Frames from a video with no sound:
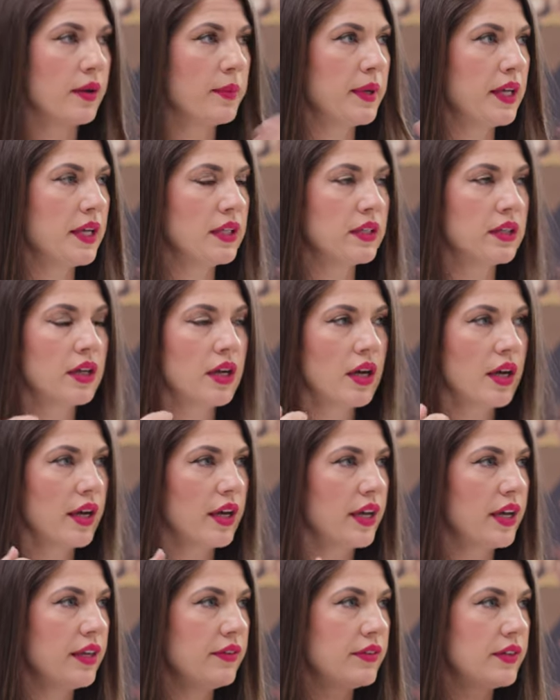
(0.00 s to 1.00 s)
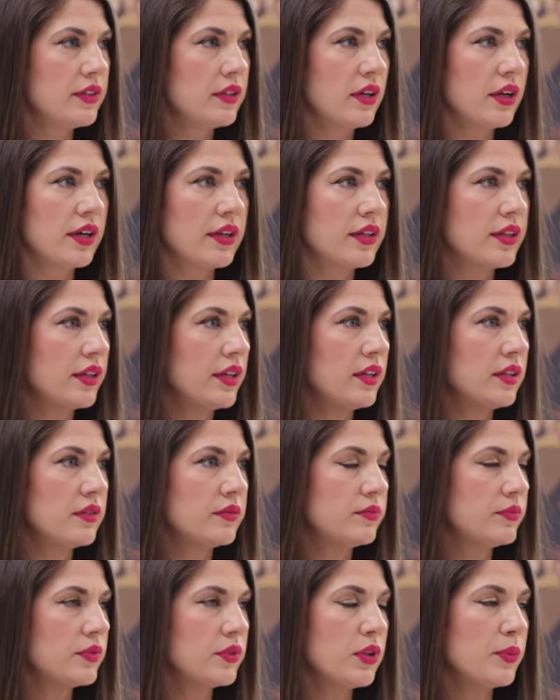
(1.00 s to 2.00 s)
I mean, even like
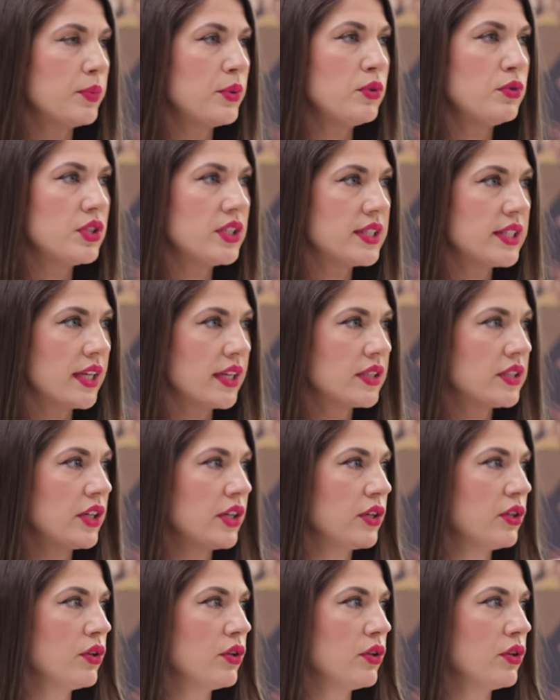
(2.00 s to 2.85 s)
in the beauty sector,